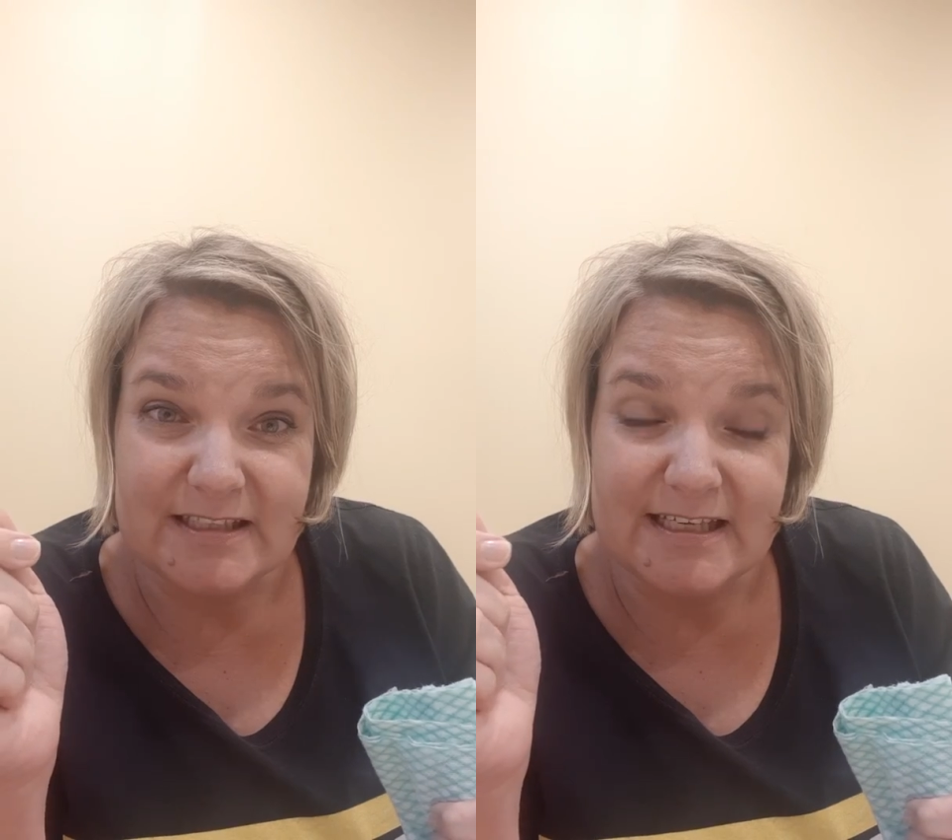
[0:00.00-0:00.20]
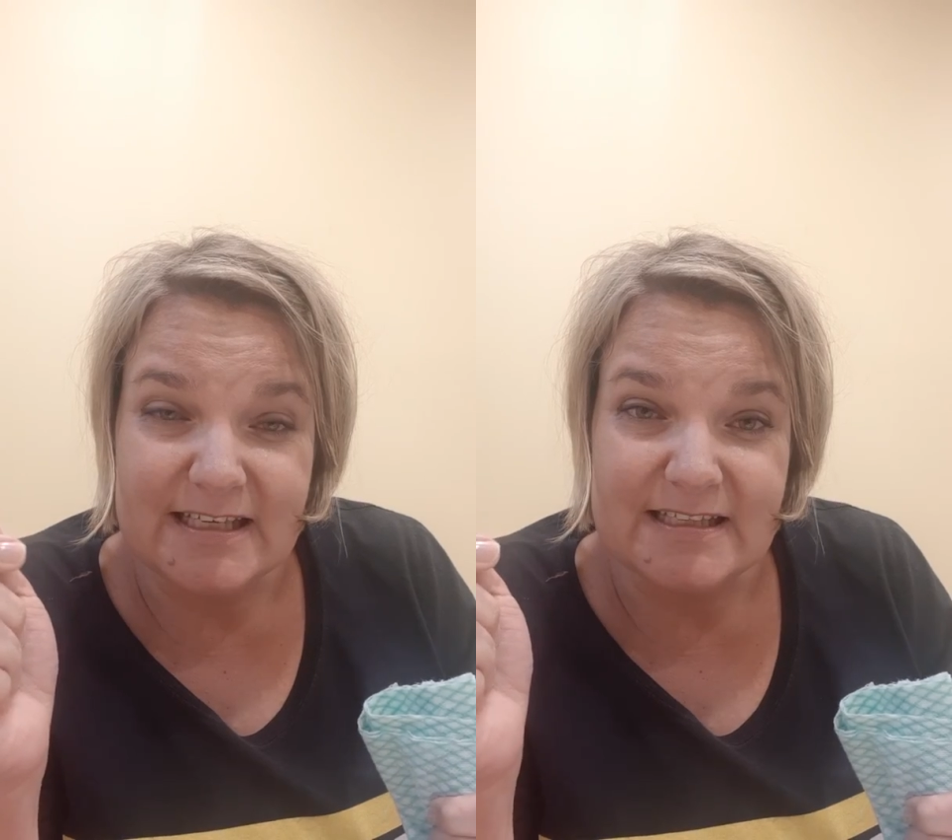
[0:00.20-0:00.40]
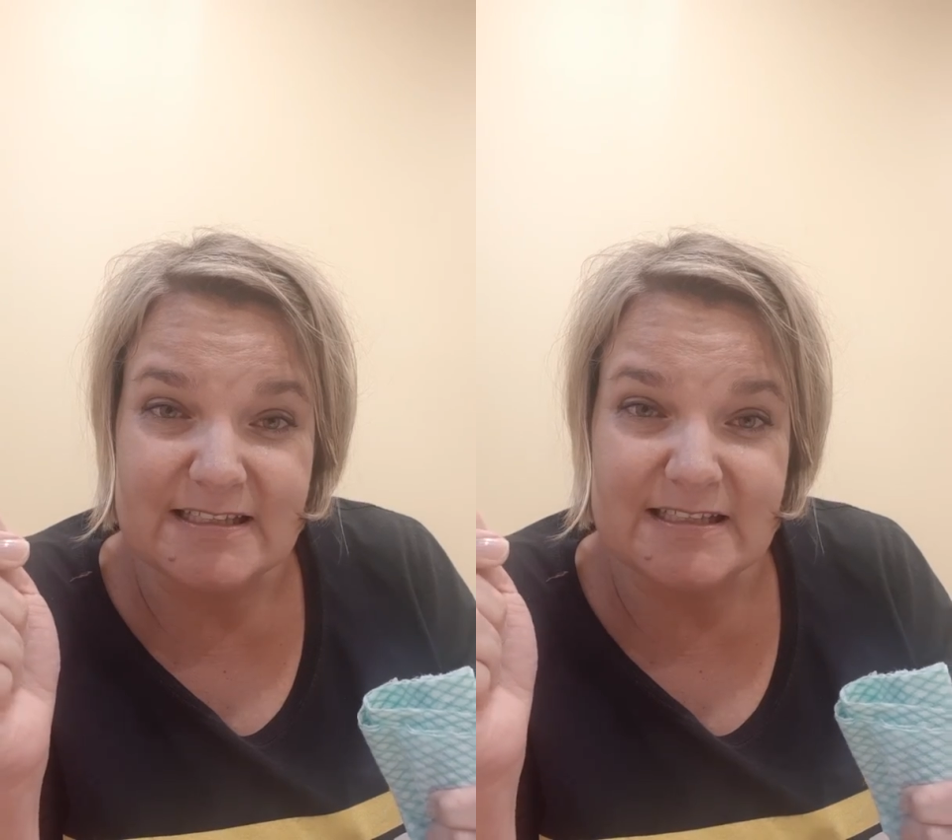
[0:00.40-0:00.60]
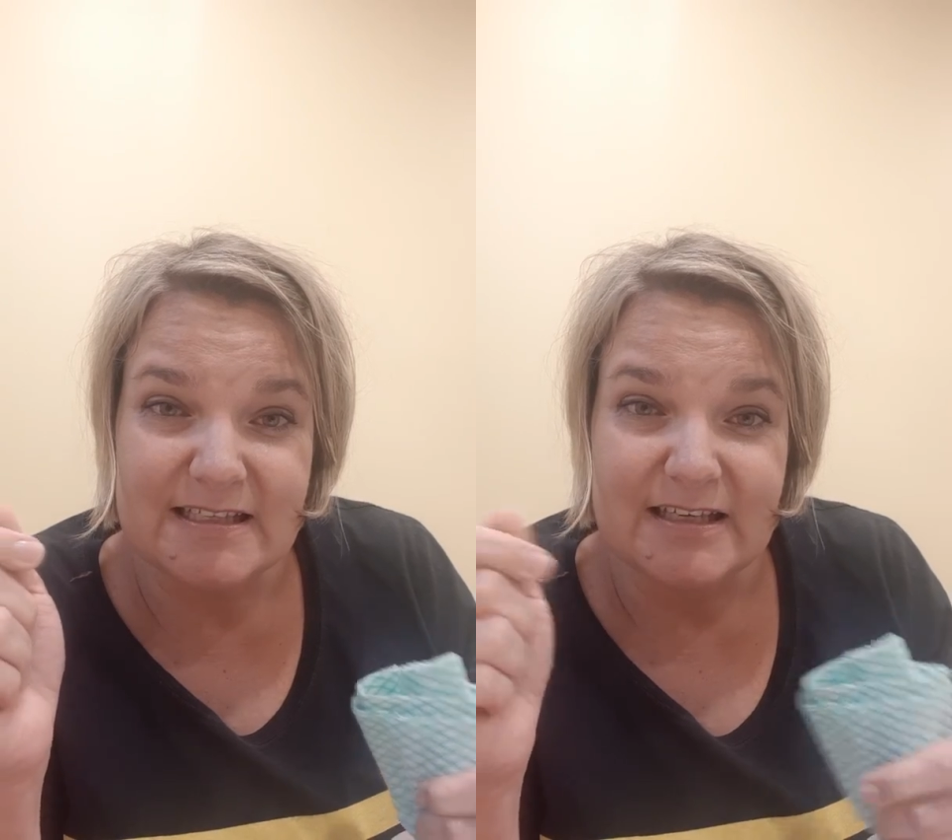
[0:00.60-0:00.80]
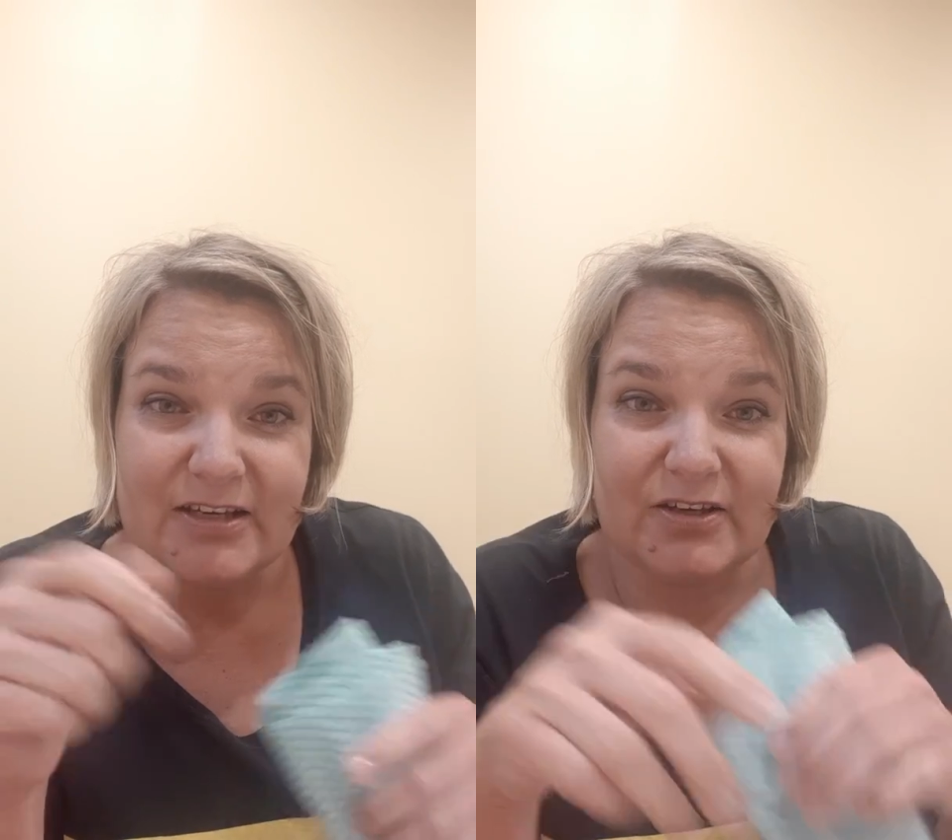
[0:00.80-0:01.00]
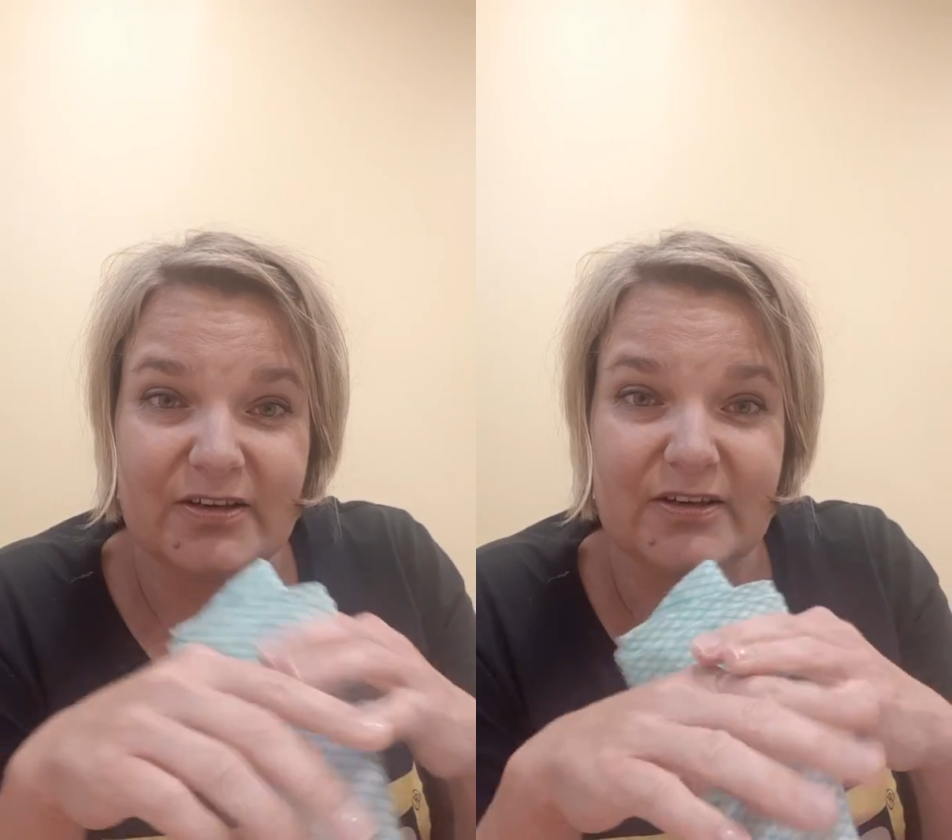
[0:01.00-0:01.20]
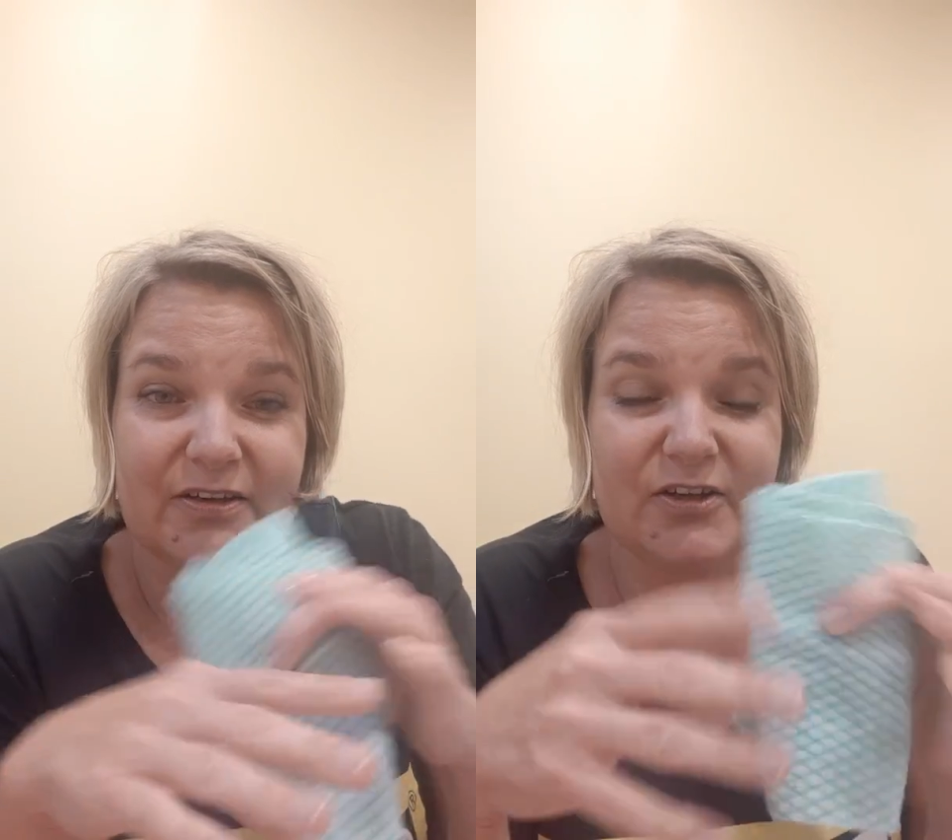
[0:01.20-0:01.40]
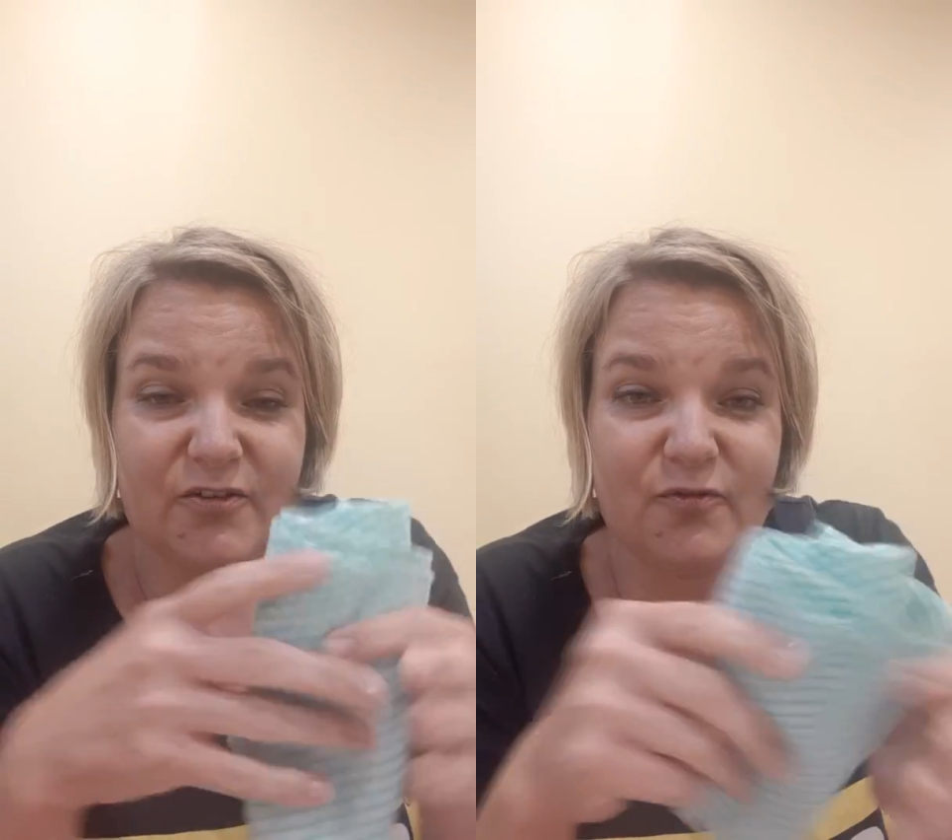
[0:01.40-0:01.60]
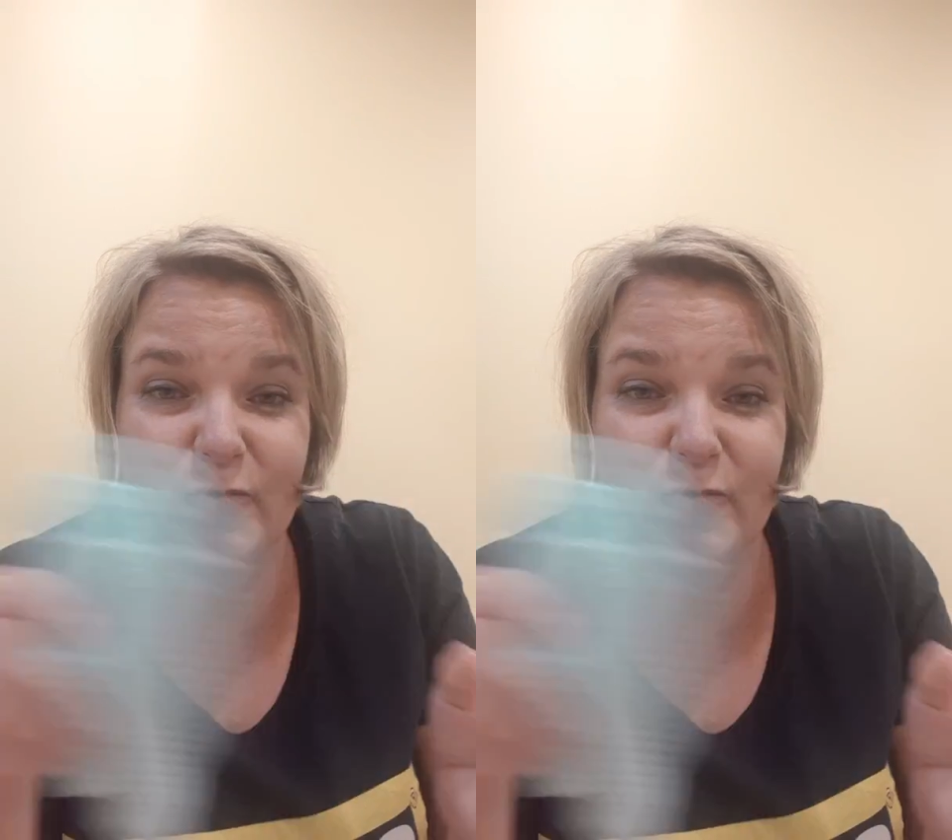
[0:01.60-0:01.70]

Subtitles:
is you've